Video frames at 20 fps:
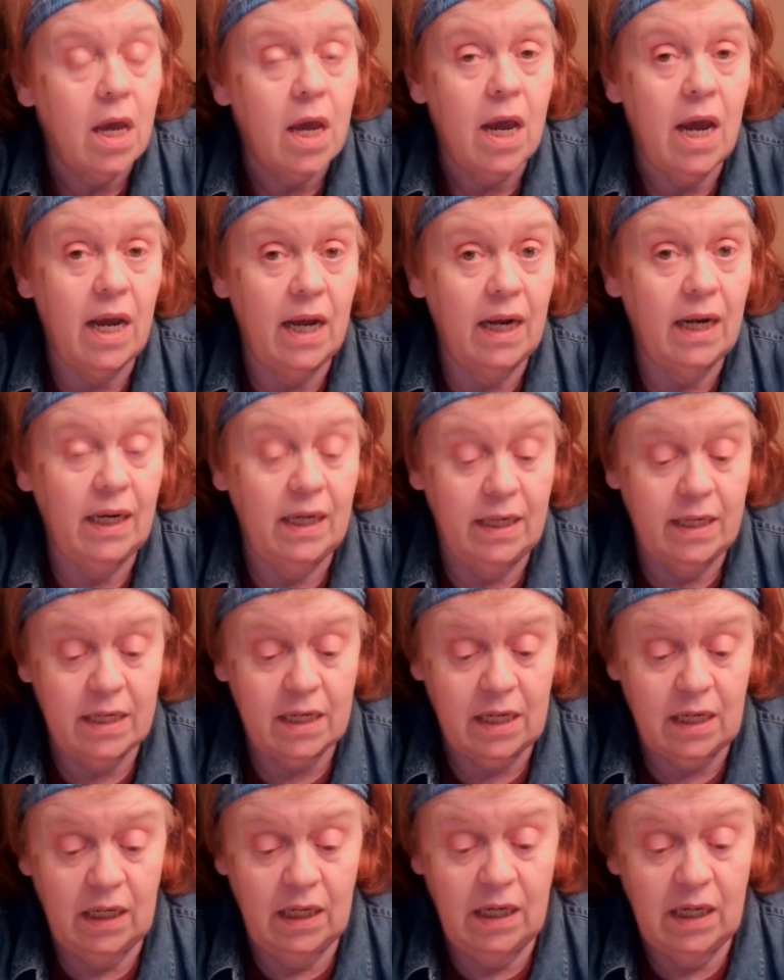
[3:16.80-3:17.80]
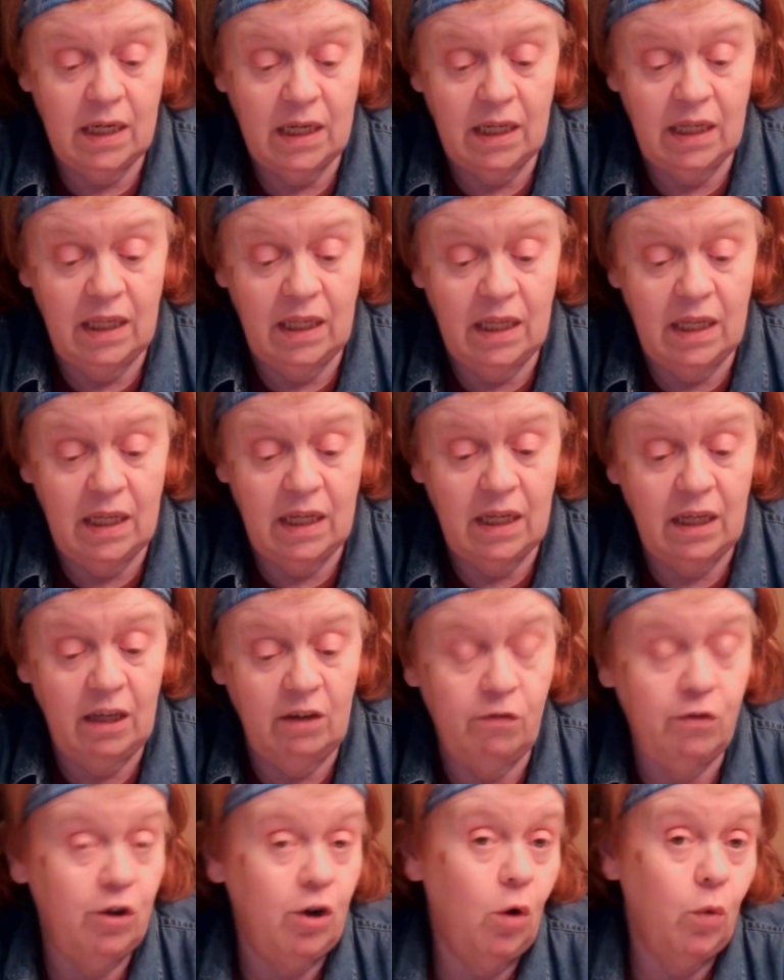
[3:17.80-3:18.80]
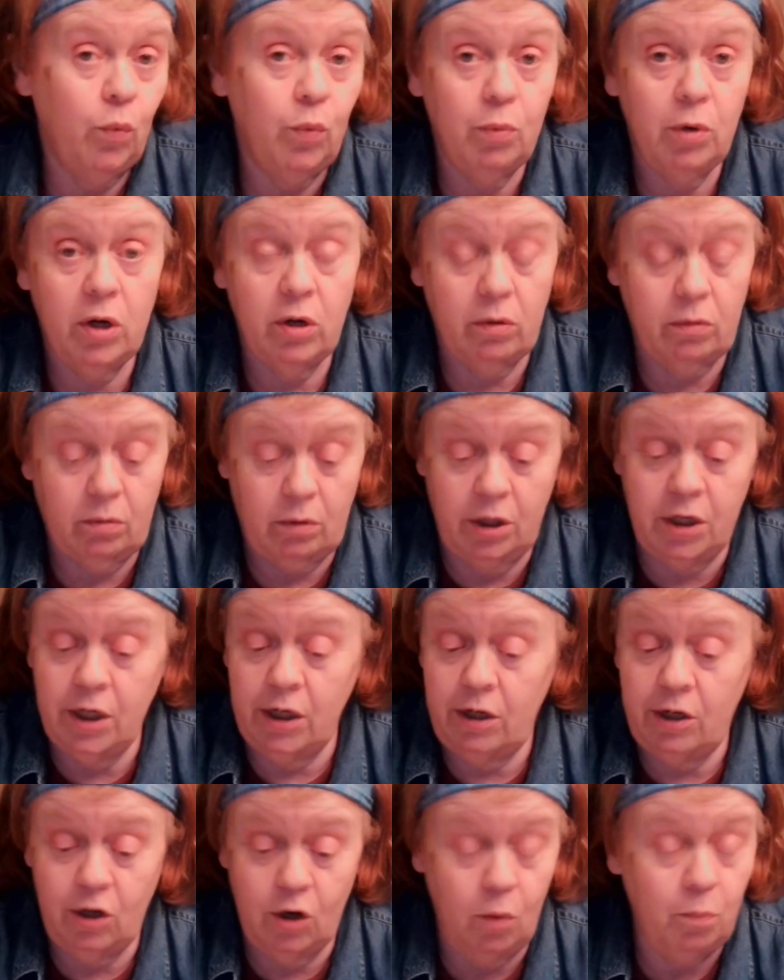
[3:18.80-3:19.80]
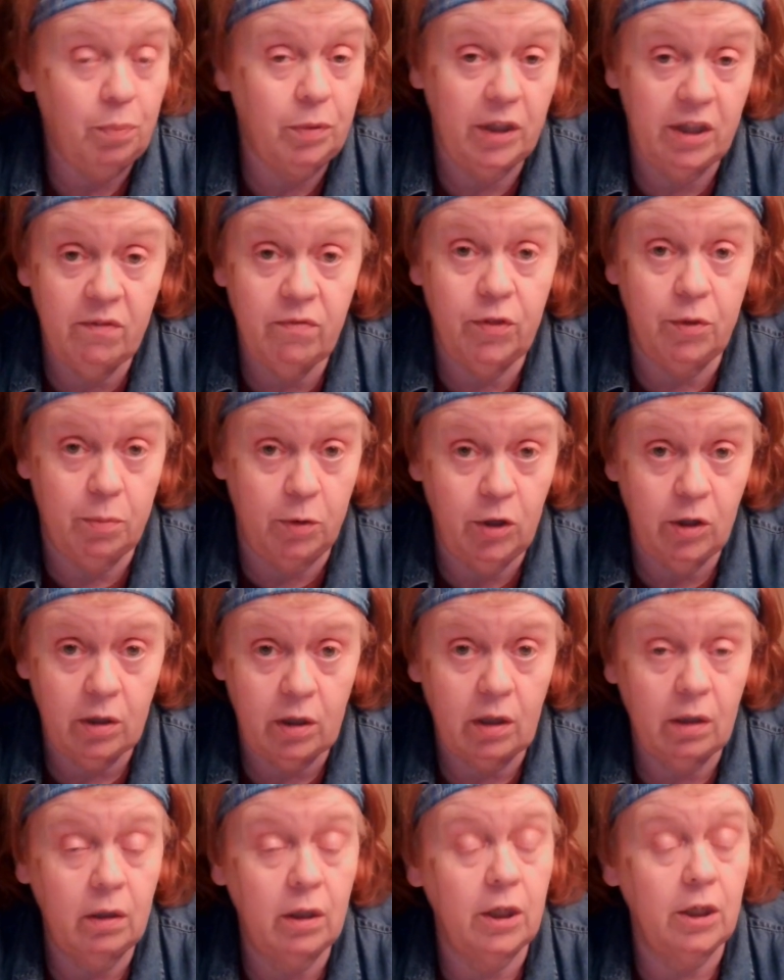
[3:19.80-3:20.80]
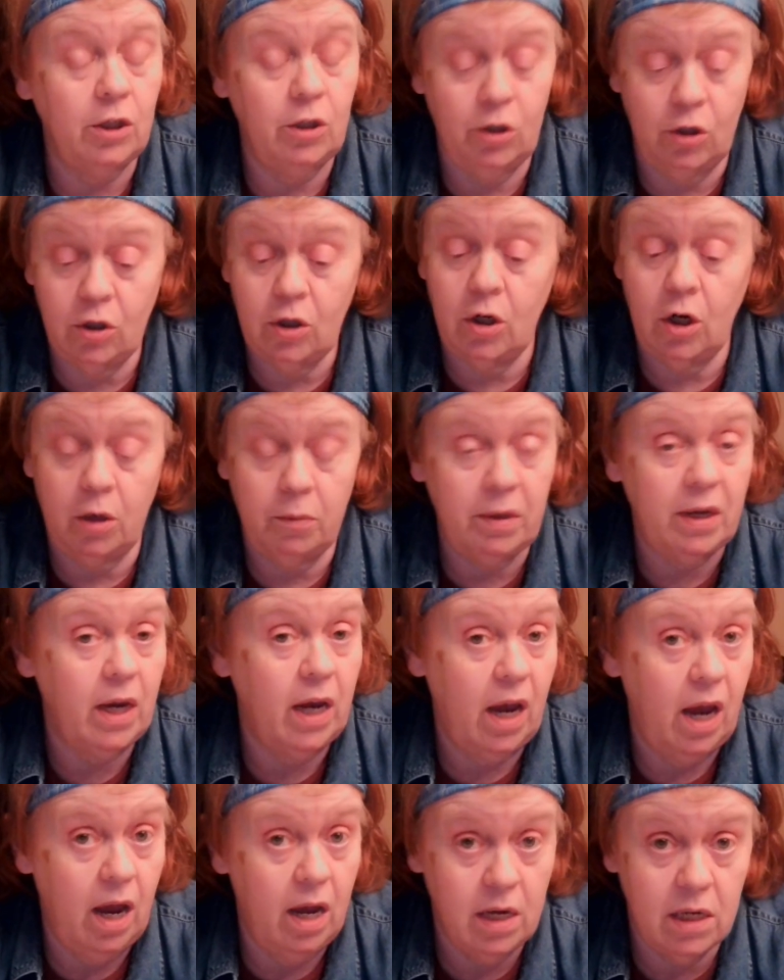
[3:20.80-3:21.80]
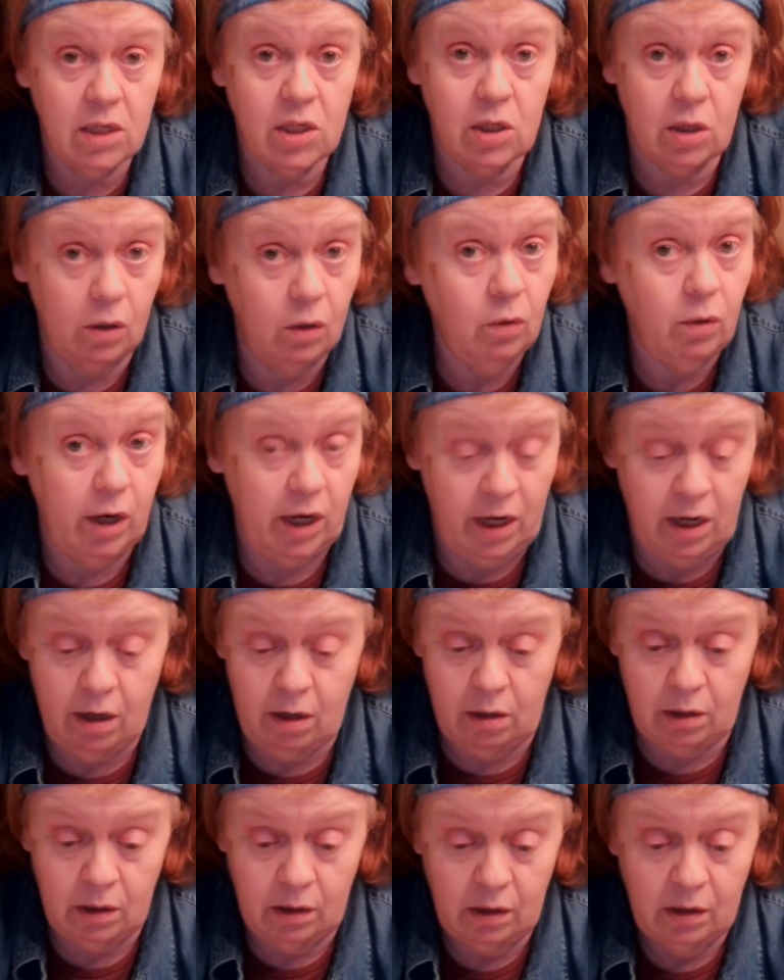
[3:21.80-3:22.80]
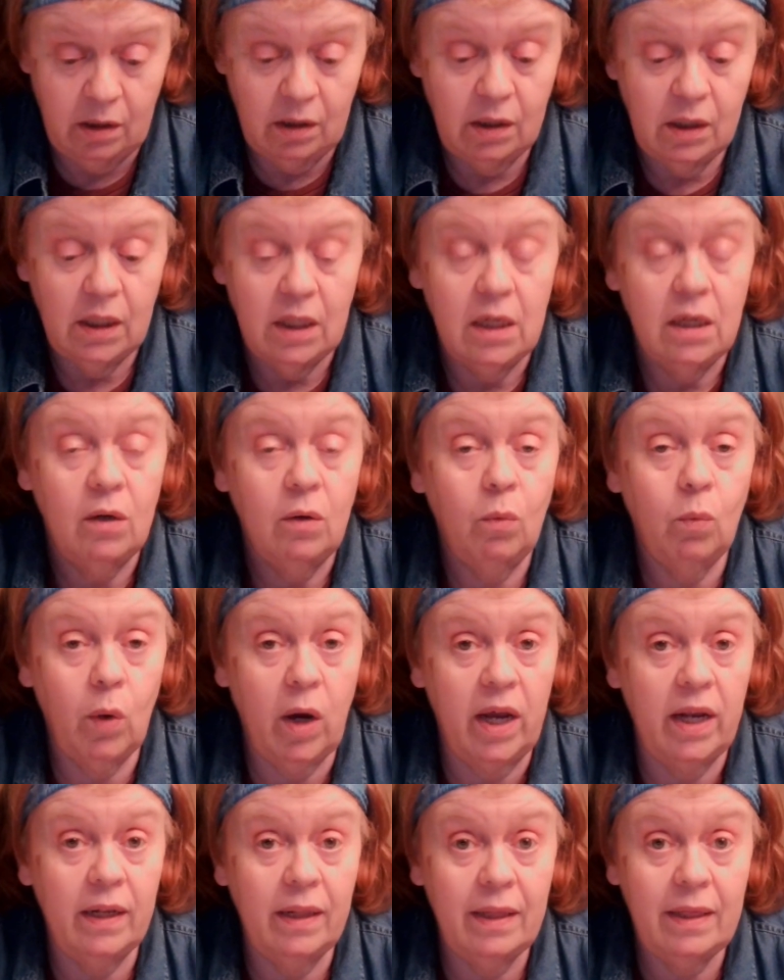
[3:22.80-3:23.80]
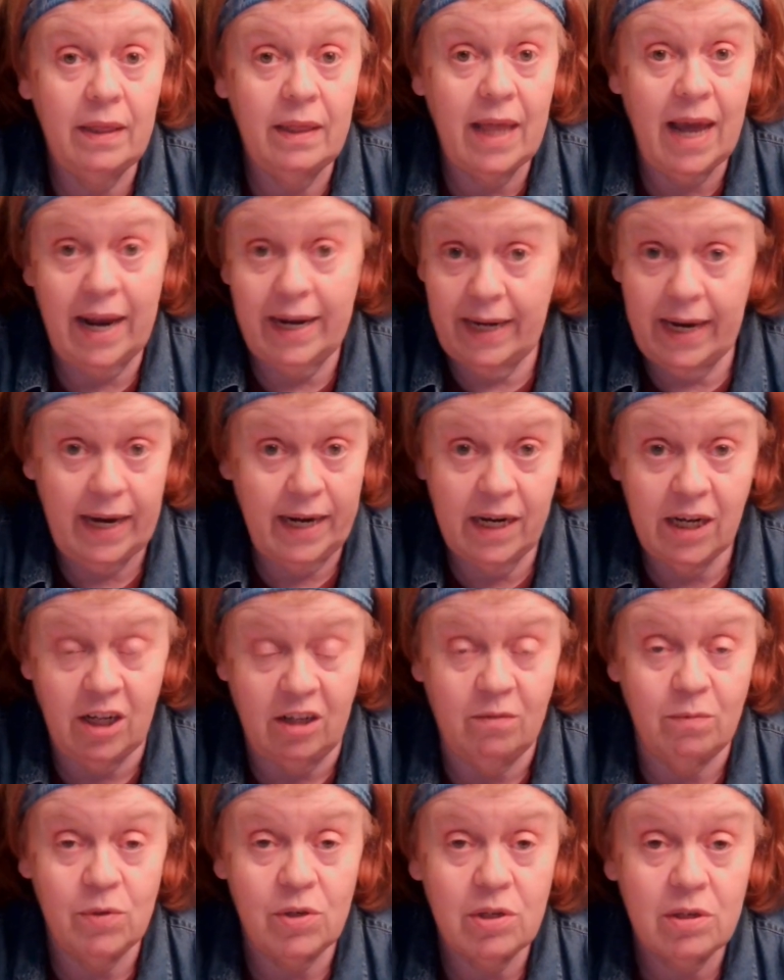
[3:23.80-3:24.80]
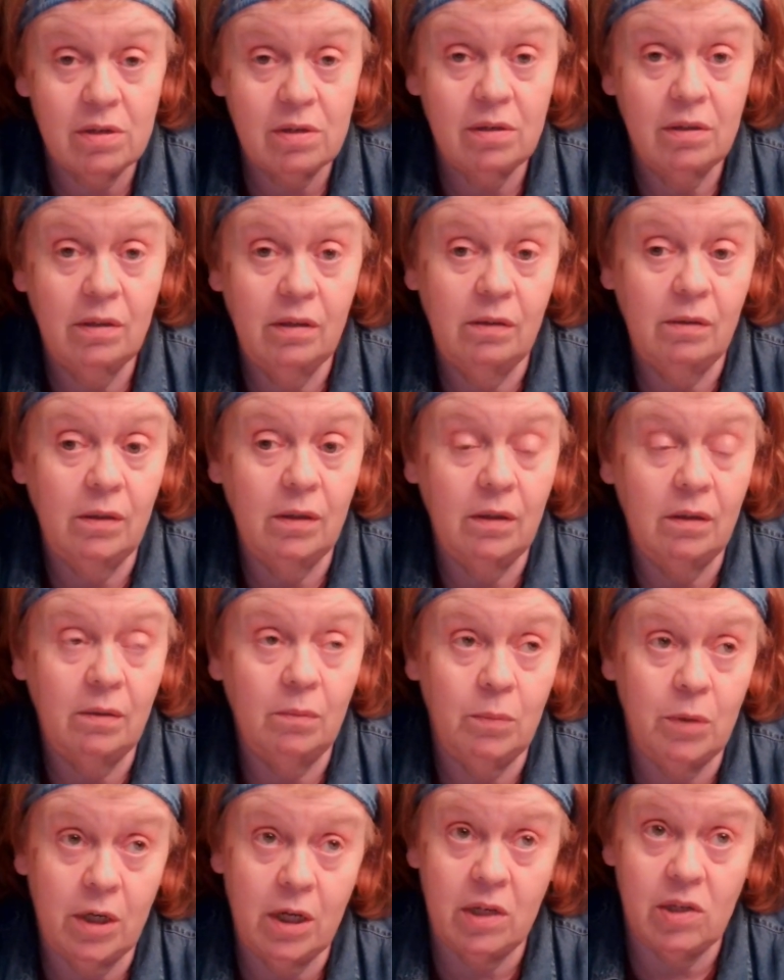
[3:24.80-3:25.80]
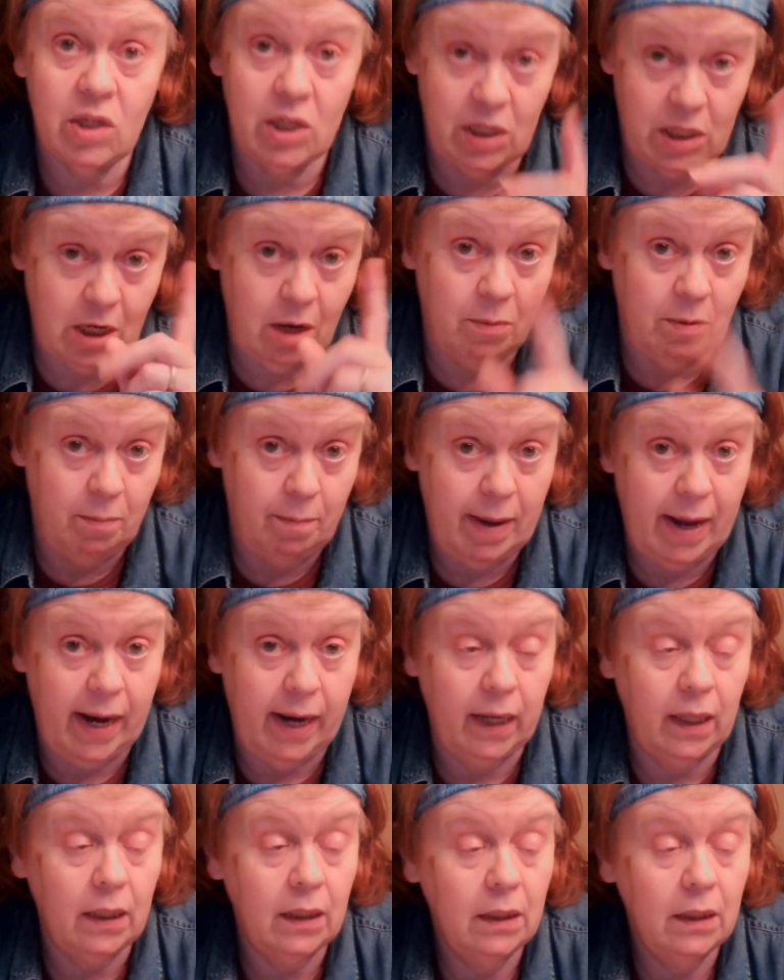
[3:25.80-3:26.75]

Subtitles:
And if you don't believe the book, then you're going to be SOL when that day comes, because he's coming back.